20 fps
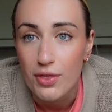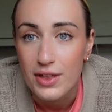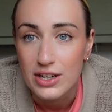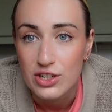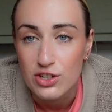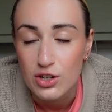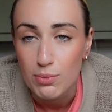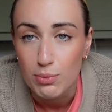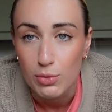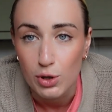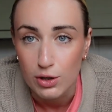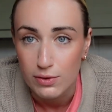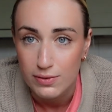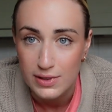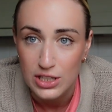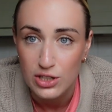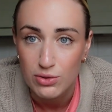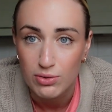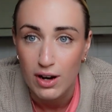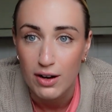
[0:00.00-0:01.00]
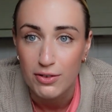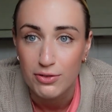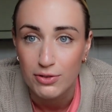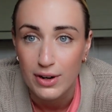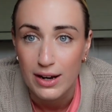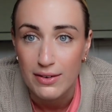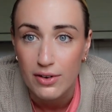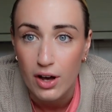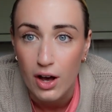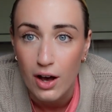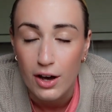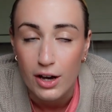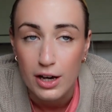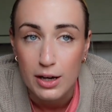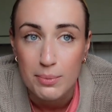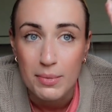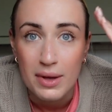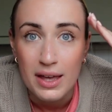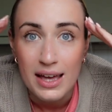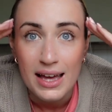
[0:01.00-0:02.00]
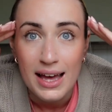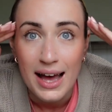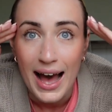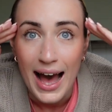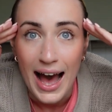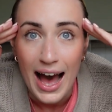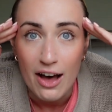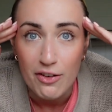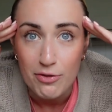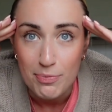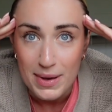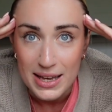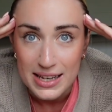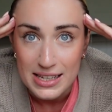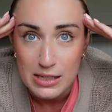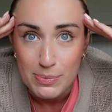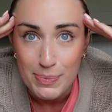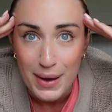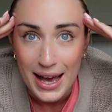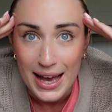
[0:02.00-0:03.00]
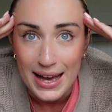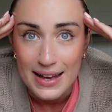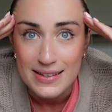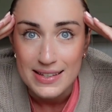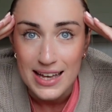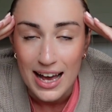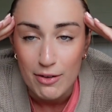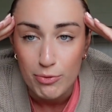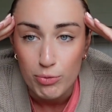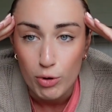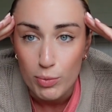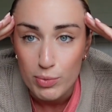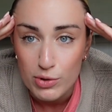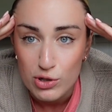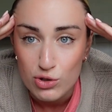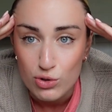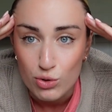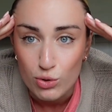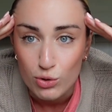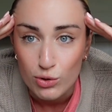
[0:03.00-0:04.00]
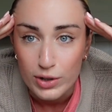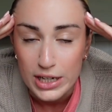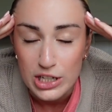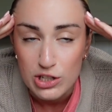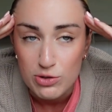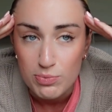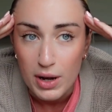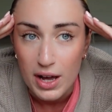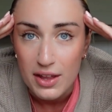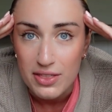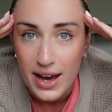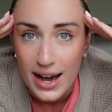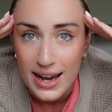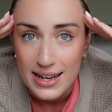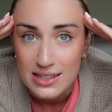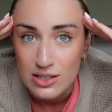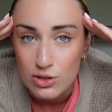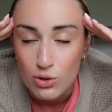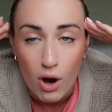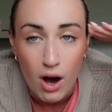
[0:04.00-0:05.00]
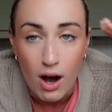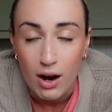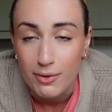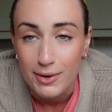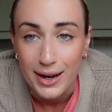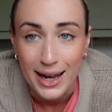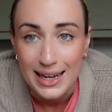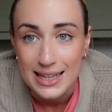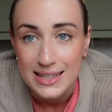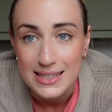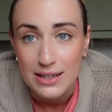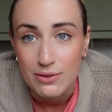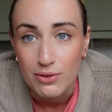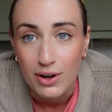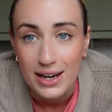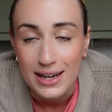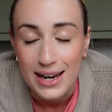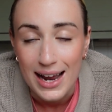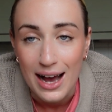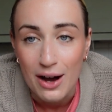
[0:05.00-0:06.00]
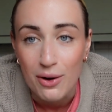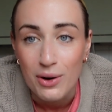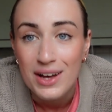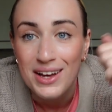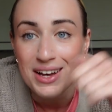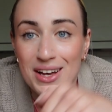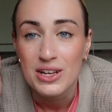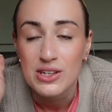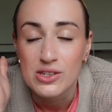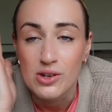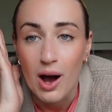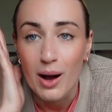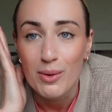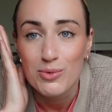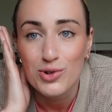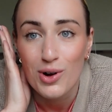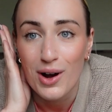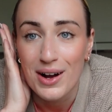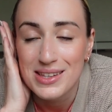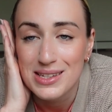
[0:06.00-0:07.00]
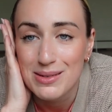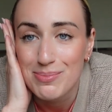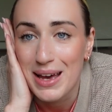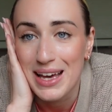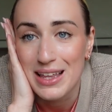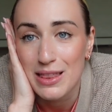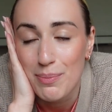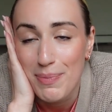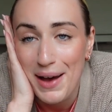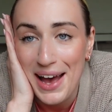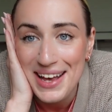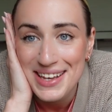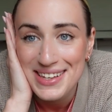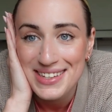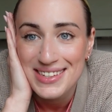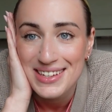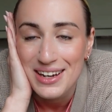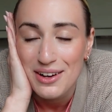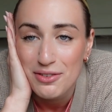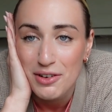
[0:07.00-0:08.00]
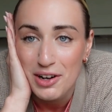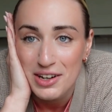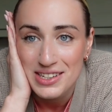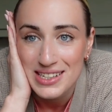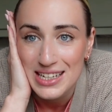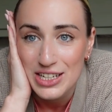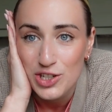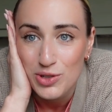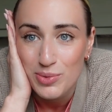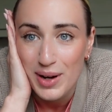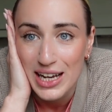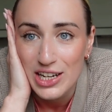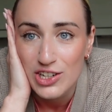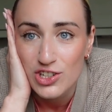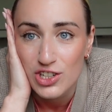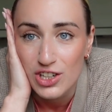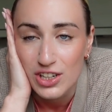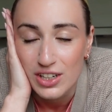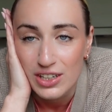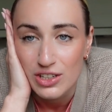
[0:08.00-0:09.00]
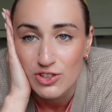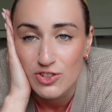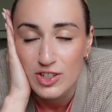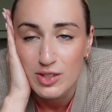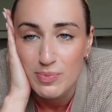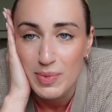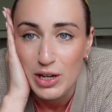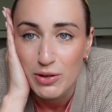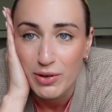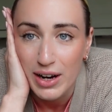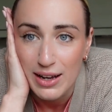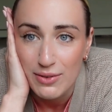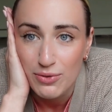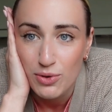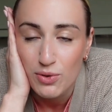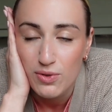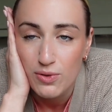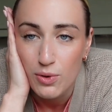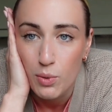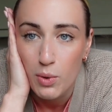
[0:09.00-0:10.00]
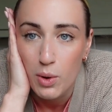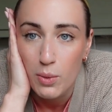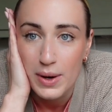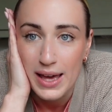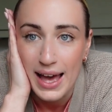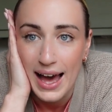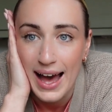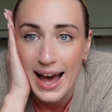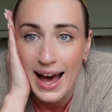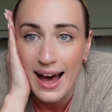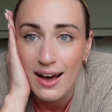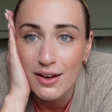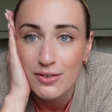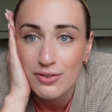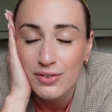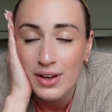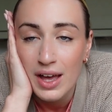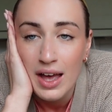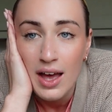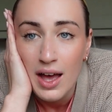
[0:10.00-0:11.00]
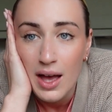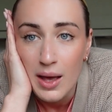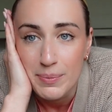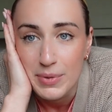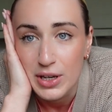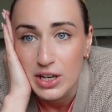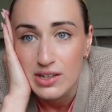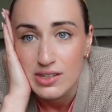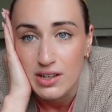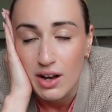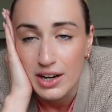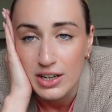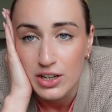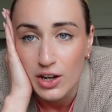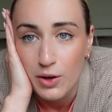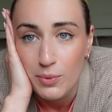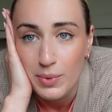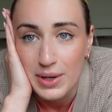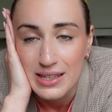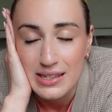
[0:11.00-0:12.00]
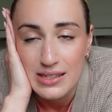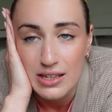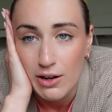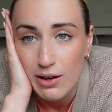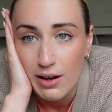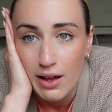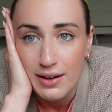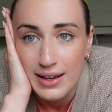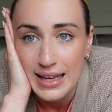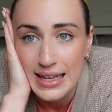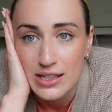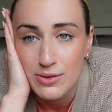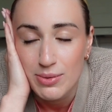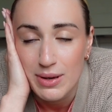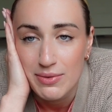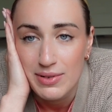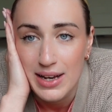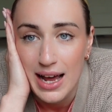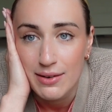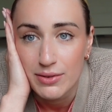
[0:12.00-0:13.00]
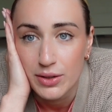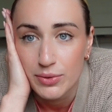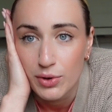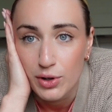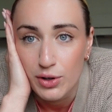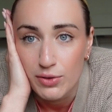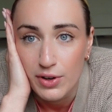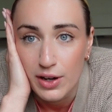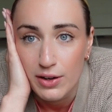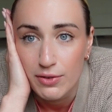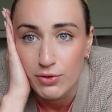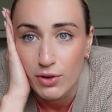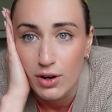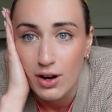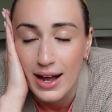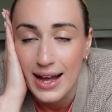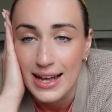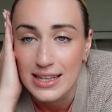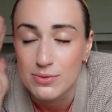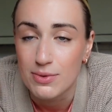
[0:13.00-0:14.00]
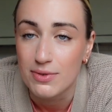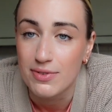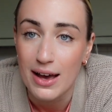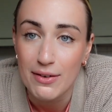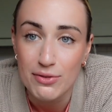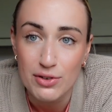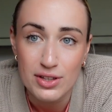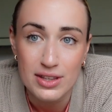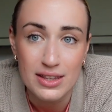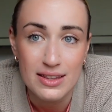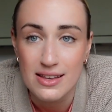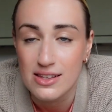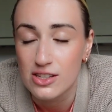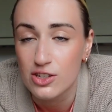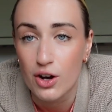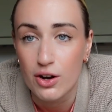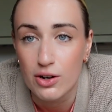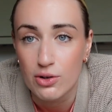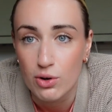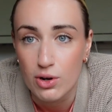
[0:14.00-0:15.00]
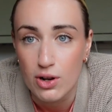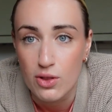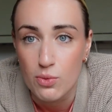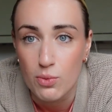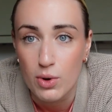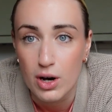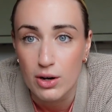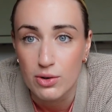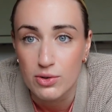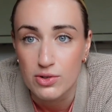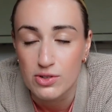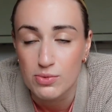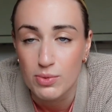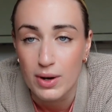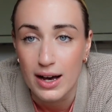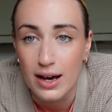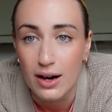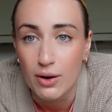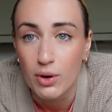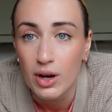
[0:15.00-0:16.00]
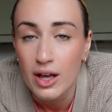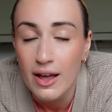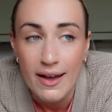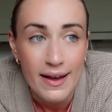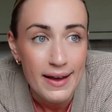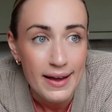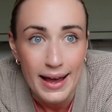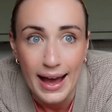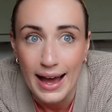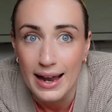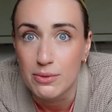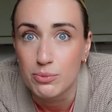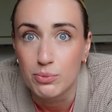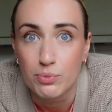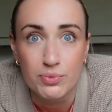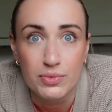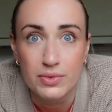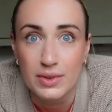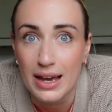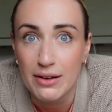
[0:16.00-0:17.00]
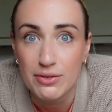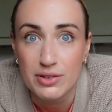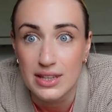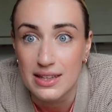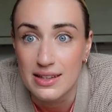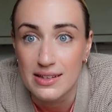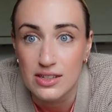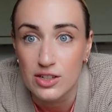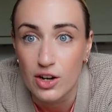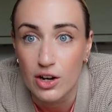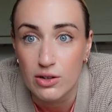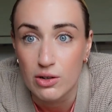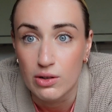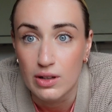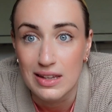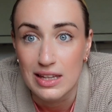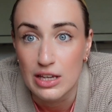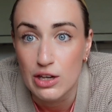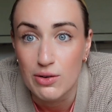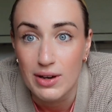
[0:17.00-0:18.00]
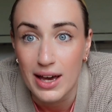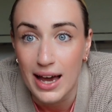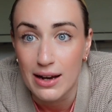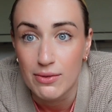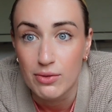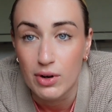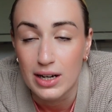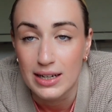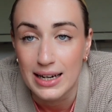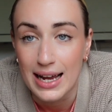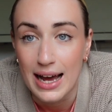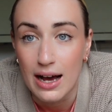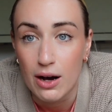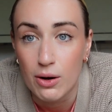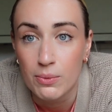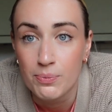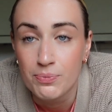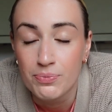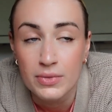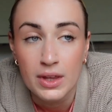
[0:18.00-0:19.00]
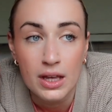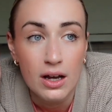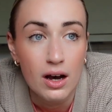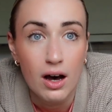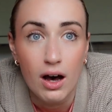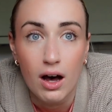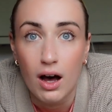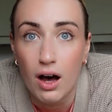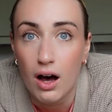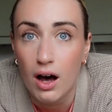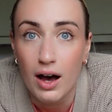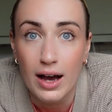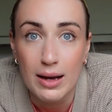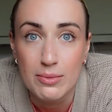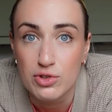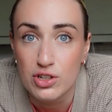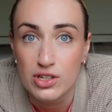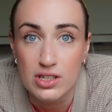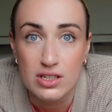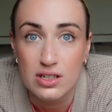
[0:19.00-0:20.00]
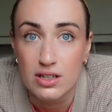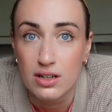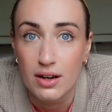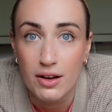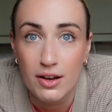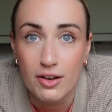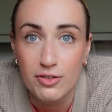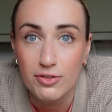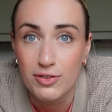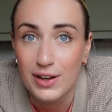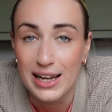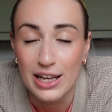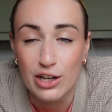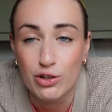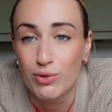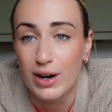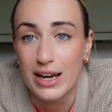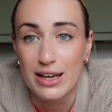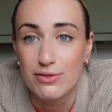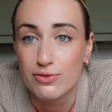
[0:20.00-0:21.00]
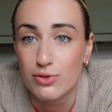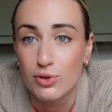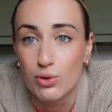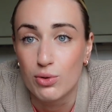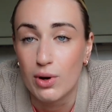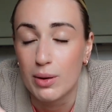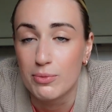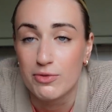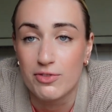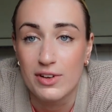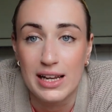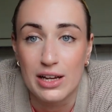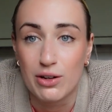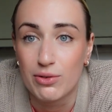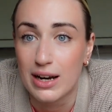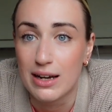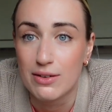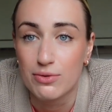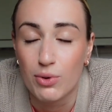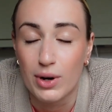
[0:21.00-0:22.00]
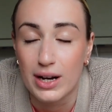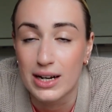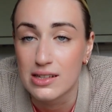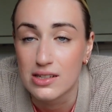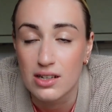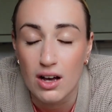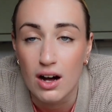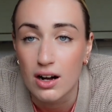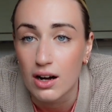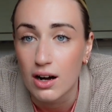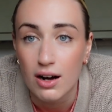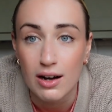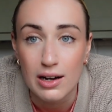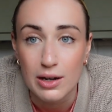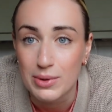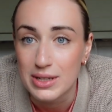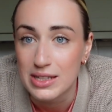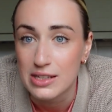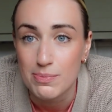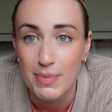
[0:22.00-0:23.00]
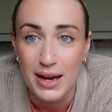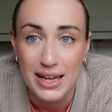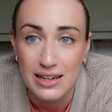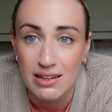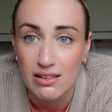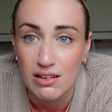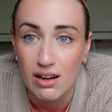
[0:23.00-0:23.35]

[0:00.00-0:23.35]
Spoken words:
than to move into our forever home, have bigger space, have proper storage, but that is not our reality right now. So I'm trying to make the best of our situation, just be grateful for what we have, because I know we're so lucky to even have a roof over our heads with everything that's going on in the world as well, and everything that's going on in the UK right now. I'm just feeling grateful. I'm feeling grateful I can tuck Arlo into bed at